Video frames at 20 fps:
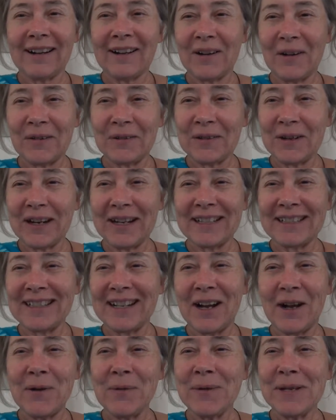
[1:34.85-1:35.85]
All right?
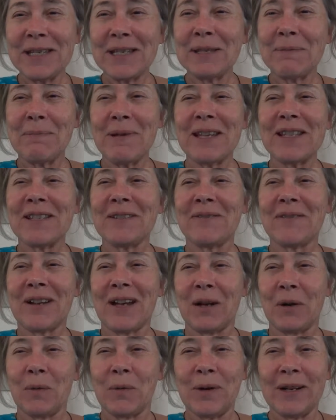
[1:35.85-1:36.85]
Always
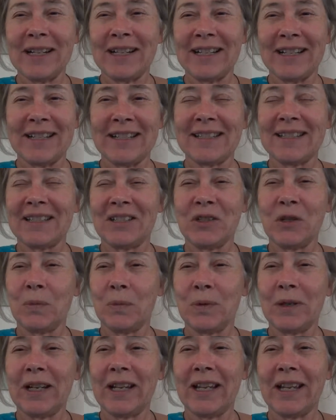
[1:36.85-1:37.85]
specify what it is that you
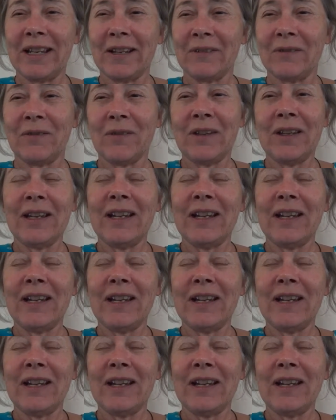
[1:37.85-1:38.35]
would give.